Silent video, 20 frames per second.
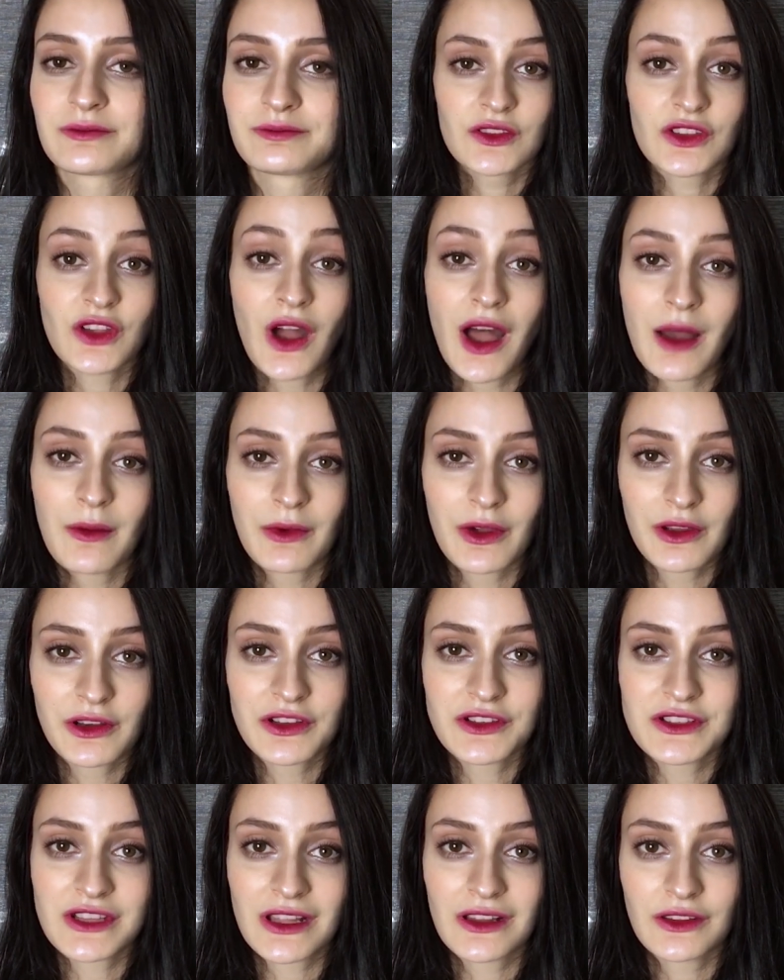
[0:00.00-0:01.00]
So I'm going
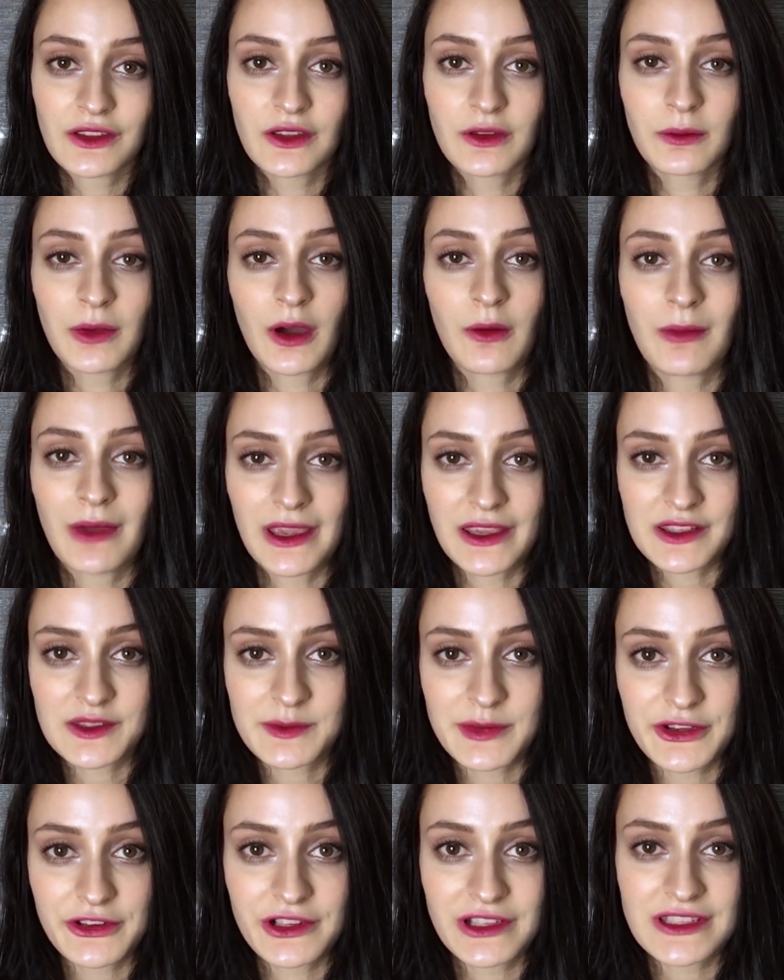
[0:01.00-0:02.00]
to tell you about my
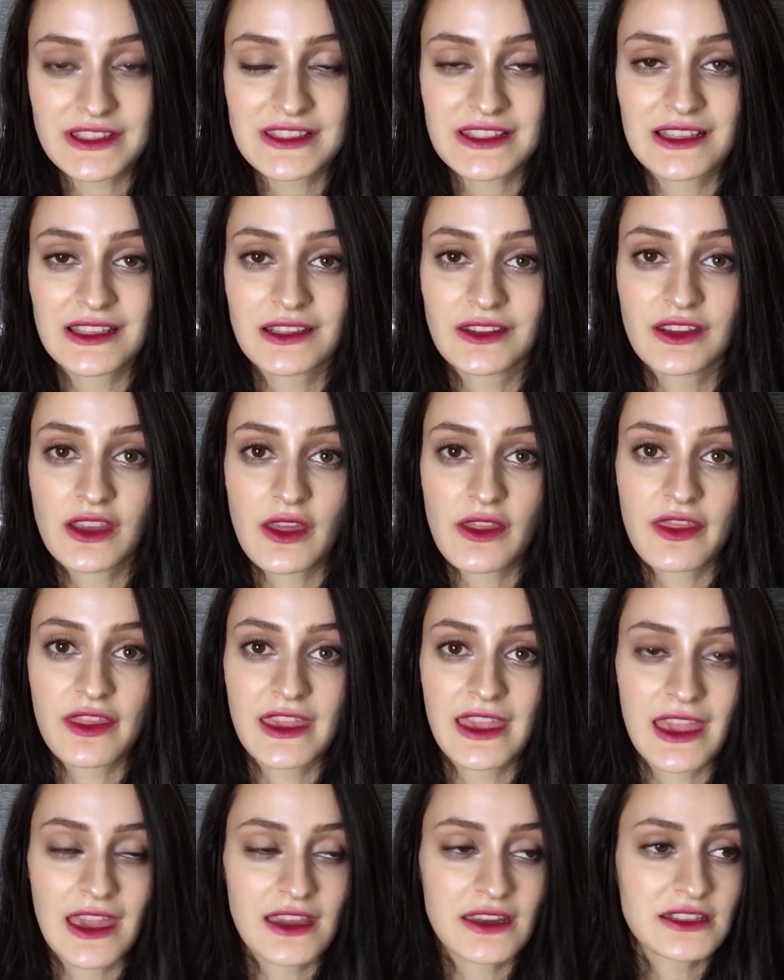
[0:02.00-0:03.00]
experience and
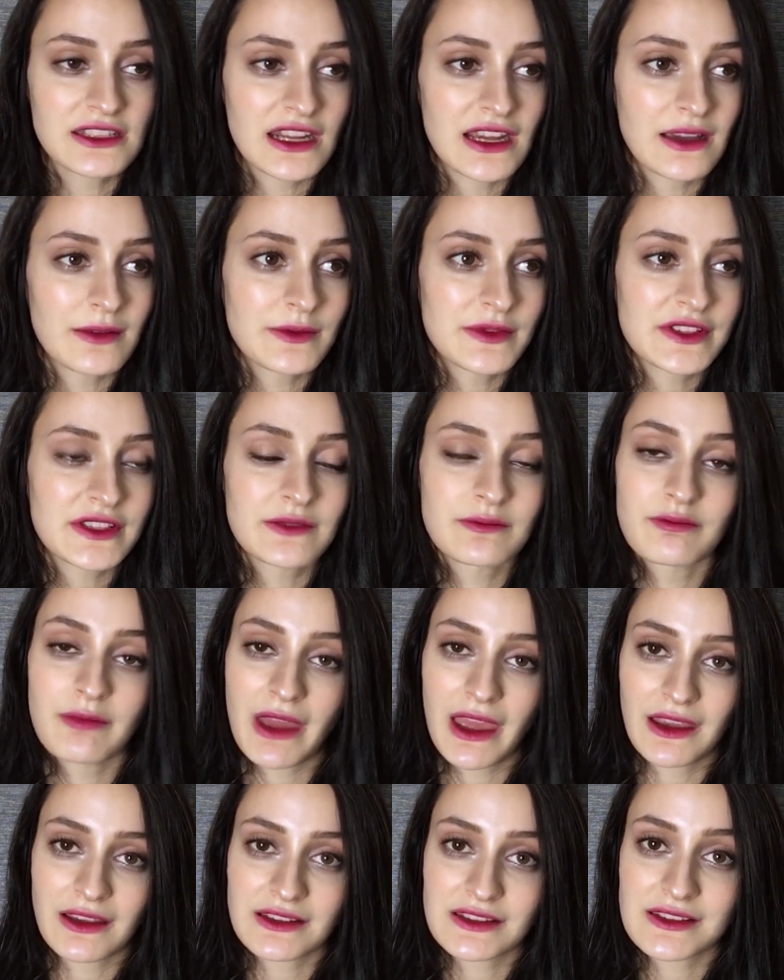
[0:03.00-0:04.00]
the ATMs and
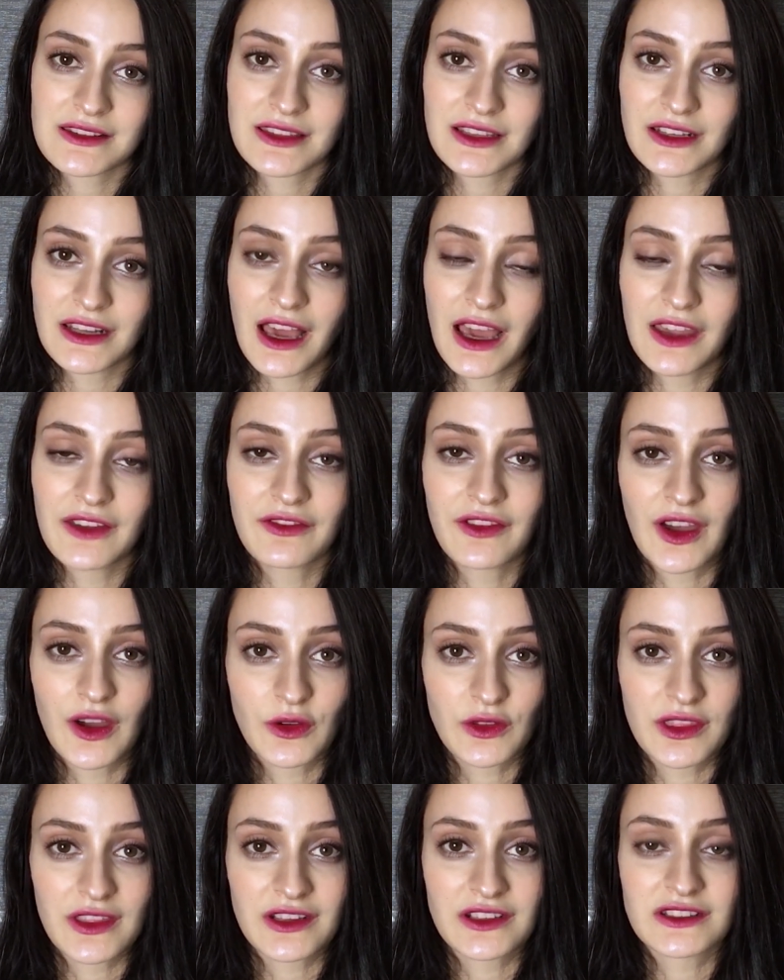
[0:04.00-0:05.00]
banks that I
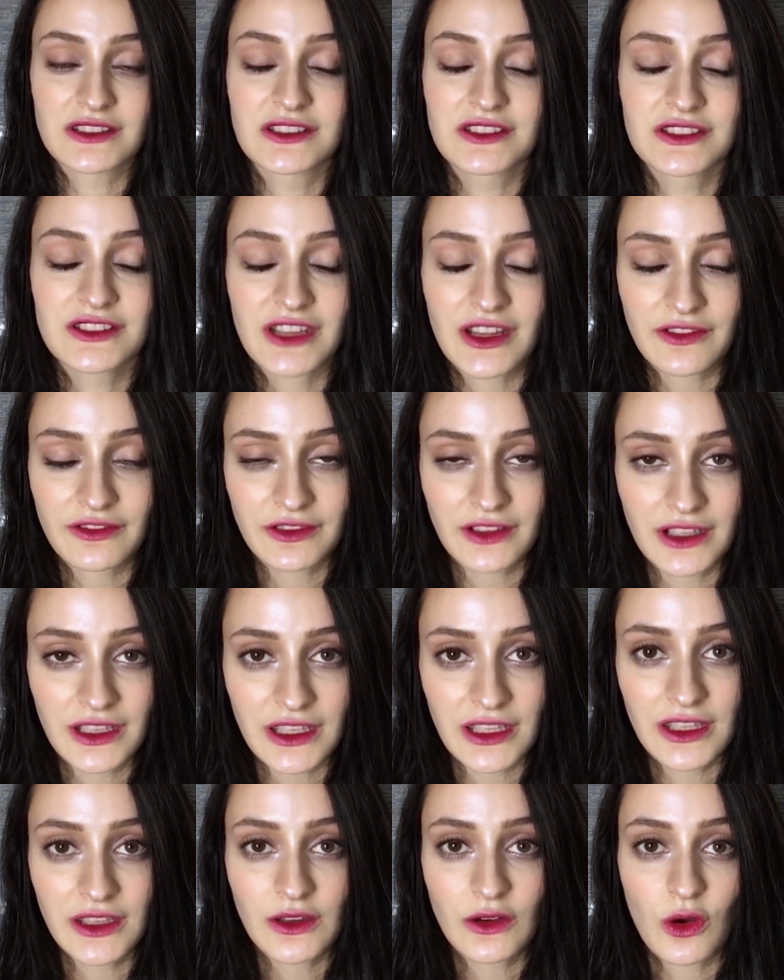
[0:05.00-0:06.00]
found that
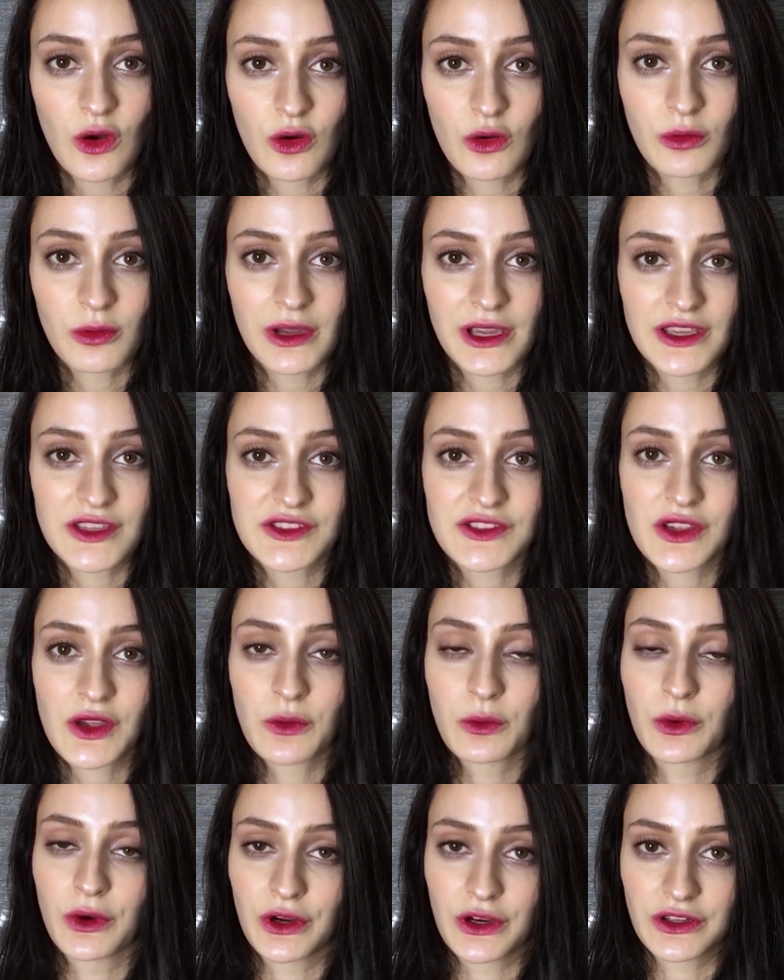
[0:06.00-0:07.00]
definitely always
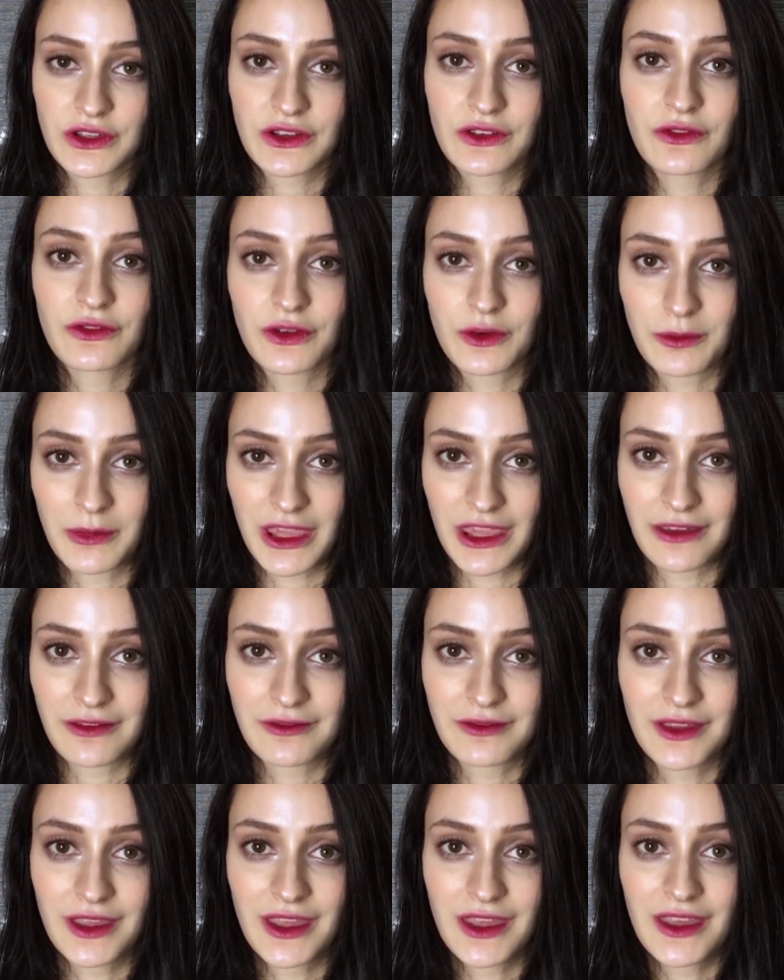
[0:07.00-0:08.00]
worked for me,
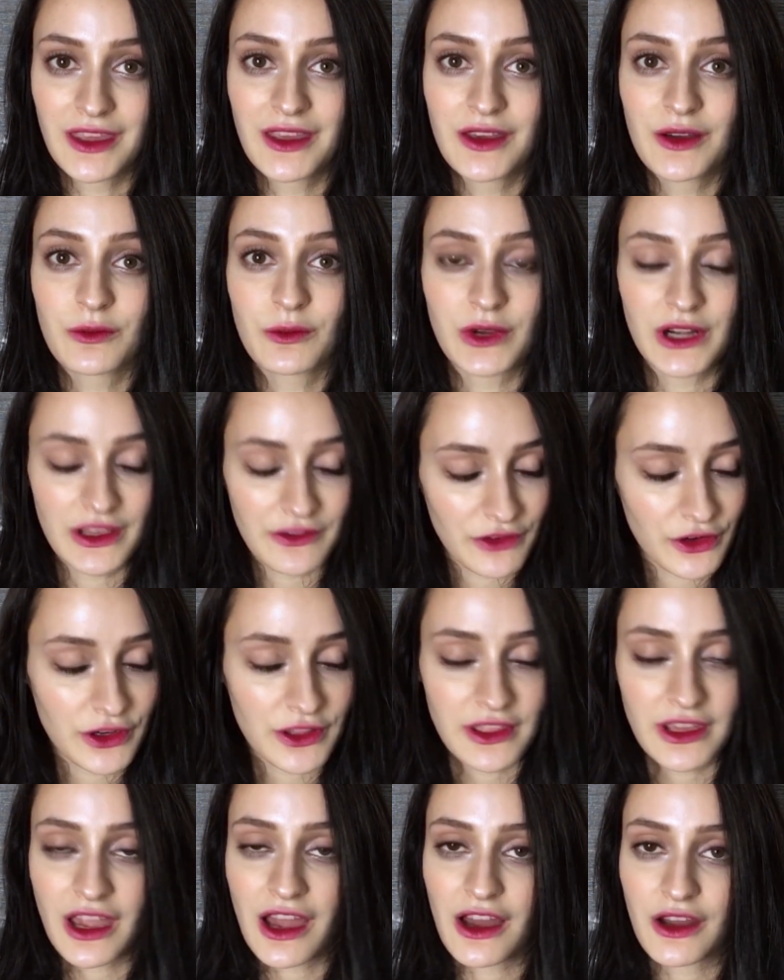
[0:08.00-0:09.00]
whatever
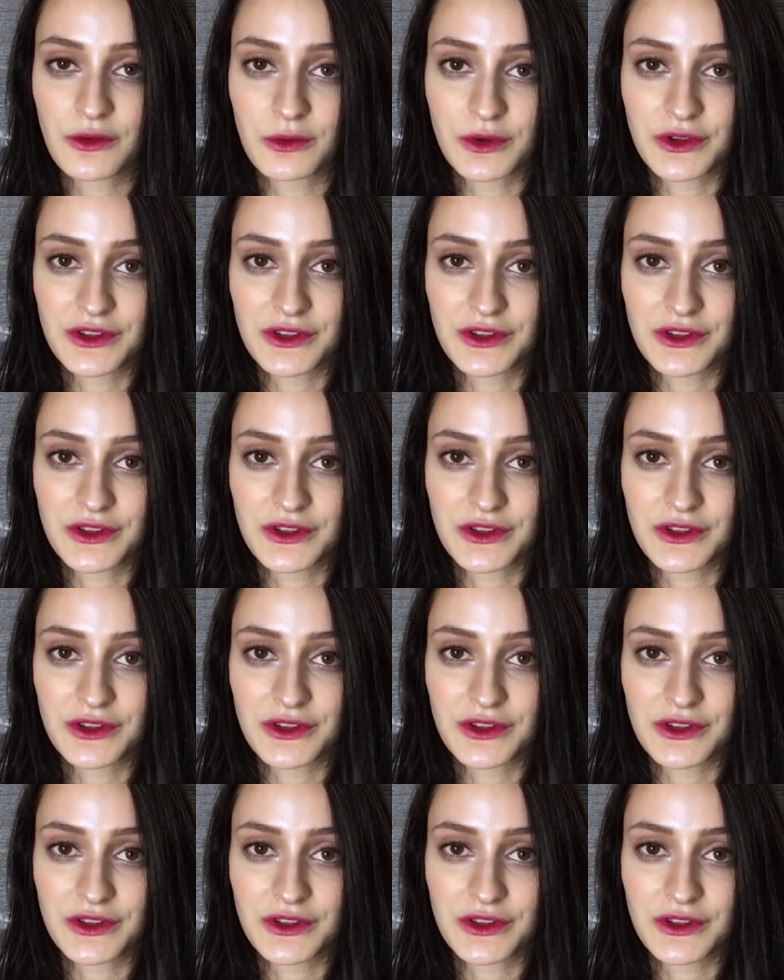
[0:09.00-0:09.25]
the card